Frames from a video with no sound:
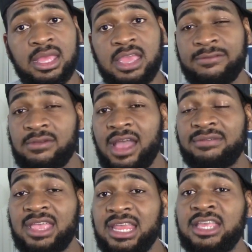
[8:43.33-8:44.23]
if you
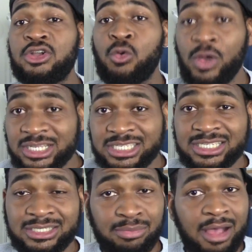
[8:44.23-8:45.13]
have any
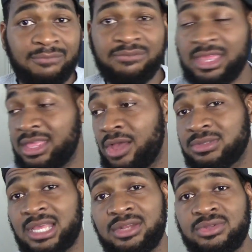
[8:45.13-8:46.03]
questions about
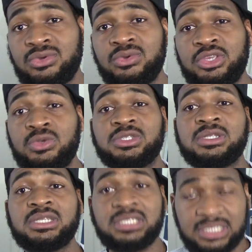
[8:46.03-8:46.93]
videos I do,
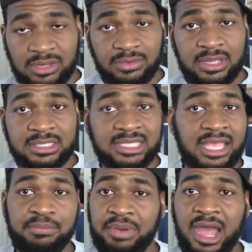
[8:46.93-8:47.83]
Houston the series,
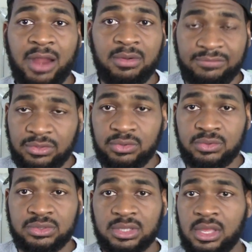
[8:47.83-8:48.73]
Empire
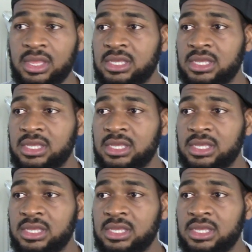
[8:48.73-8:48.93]
reviews,